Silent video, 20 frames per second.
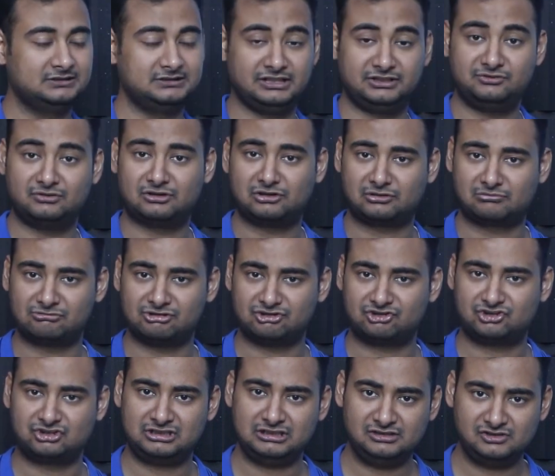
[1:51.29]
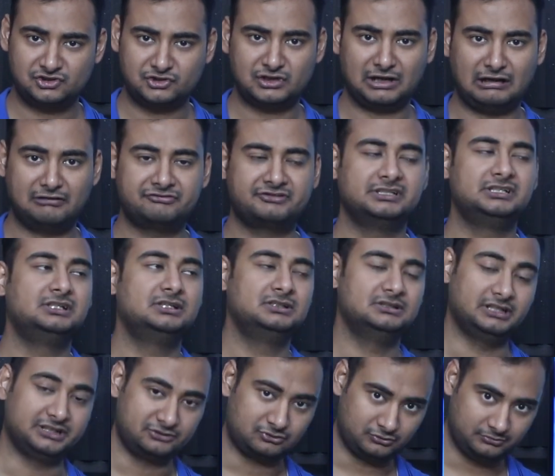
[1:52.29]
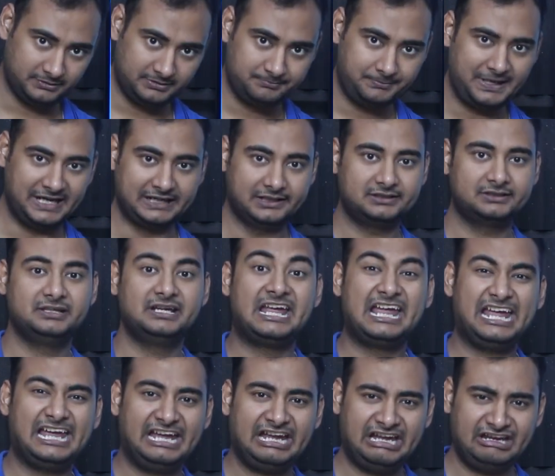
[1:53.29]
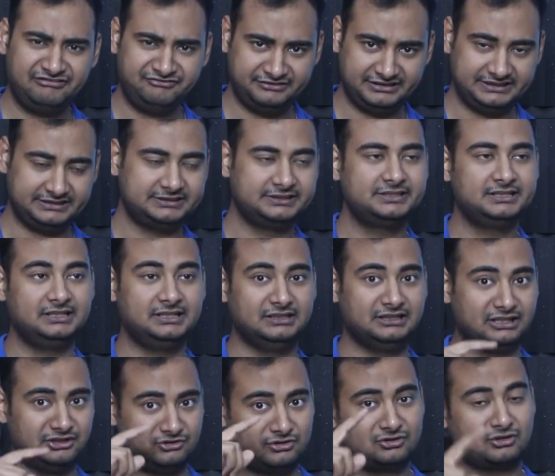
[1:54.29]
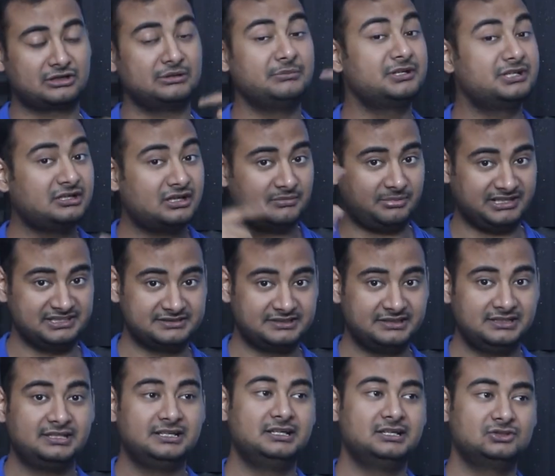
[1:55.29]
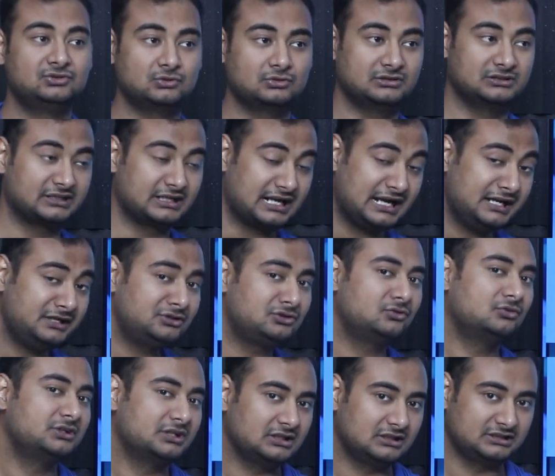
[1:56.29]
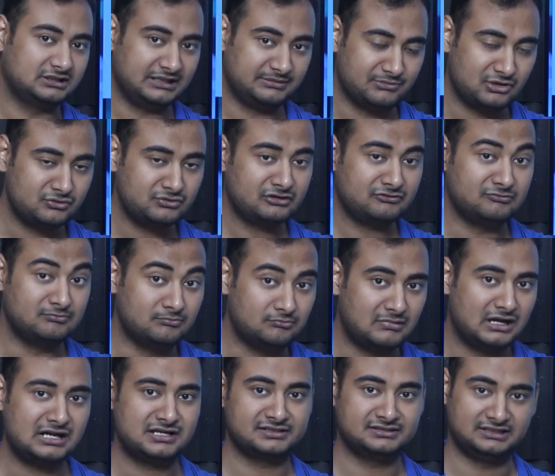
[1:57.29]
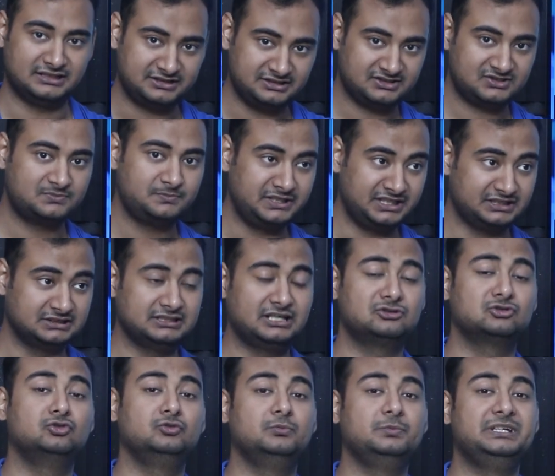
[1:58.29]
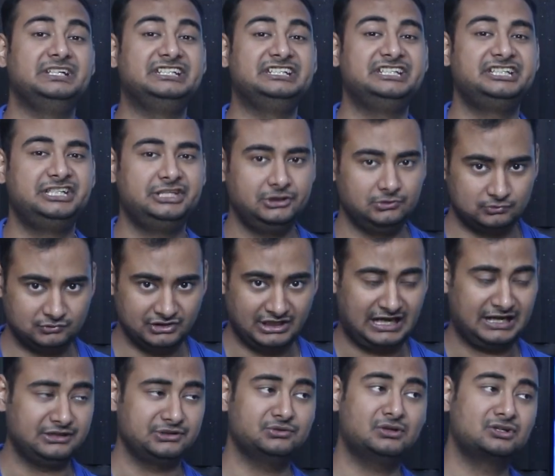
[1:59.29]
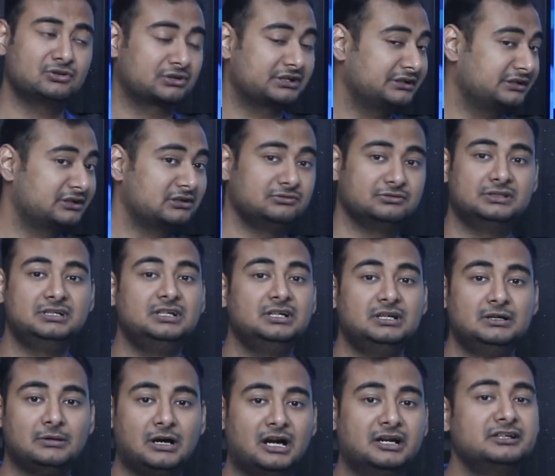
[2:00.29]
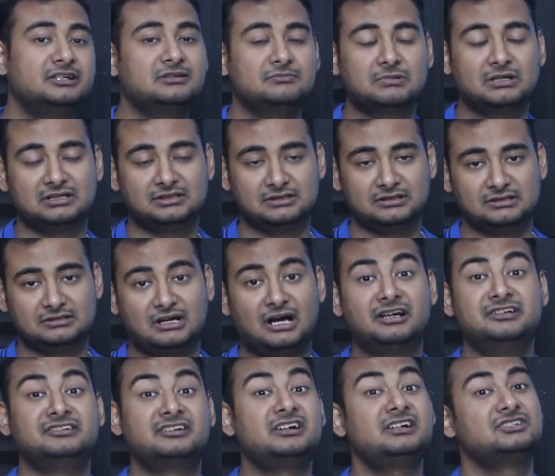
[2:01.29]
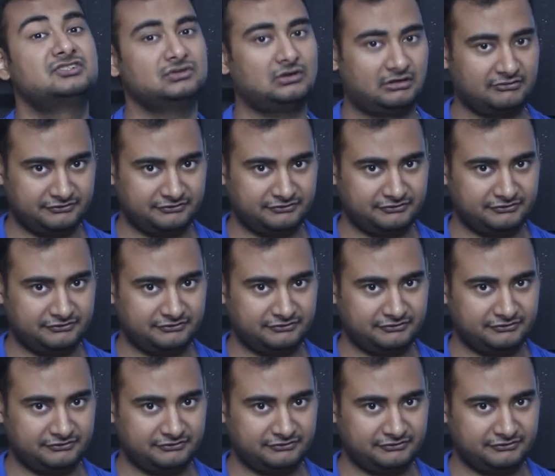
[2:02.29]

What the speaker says: Then you are talking about steel shaft, that could be big, heavy, and then you are talking about turbines. So grand total, the amount of mass that is spinning, that could be huge. You are talking around hundreds